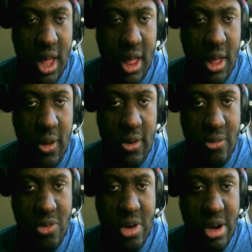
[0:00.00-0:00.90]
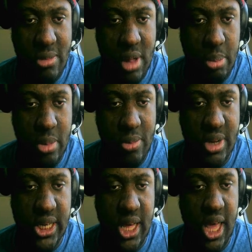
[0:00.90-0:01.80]
on the Royal Rumble once
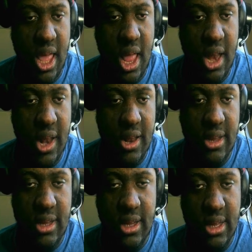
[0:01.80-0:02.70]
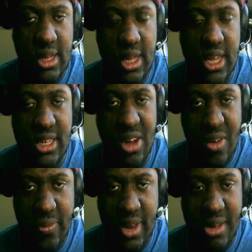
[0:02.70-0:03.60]
again. Because
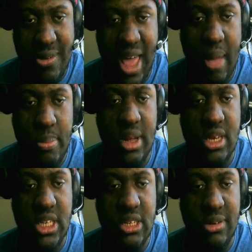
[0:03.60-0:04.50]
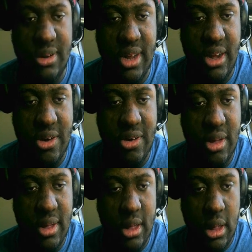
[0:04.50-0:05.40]
hopefully it will happen sooner or later.
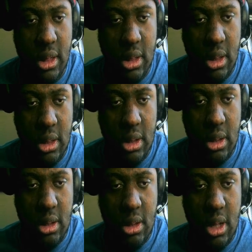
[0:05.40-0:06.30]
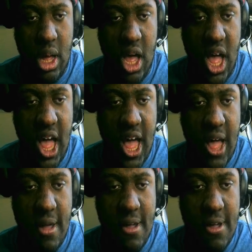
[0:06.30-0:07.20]

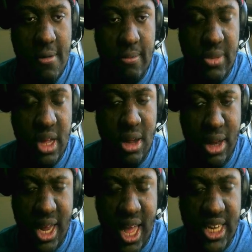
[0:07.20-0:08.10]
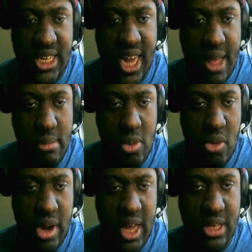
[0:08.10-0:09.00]
Um, the only thing I say
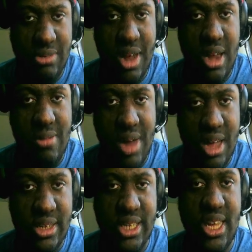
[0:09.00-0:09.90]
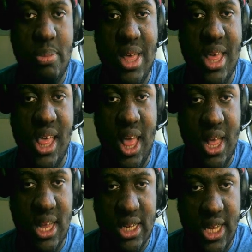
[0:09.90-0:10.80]
more is Ronda Rousey
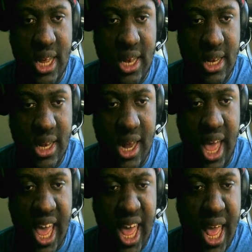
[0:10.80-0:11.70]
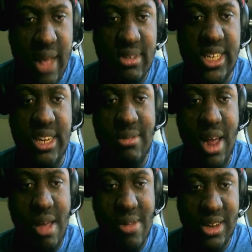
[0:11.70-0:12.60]
because I haven't seen
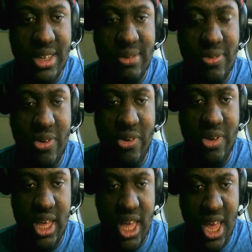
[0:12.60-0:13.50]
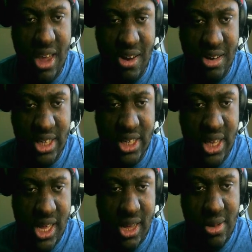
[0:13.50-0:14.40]
Ronda Rousey for years.
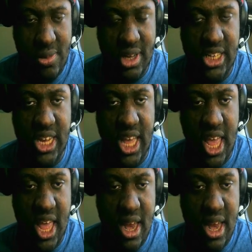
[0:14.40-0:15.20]
Once again,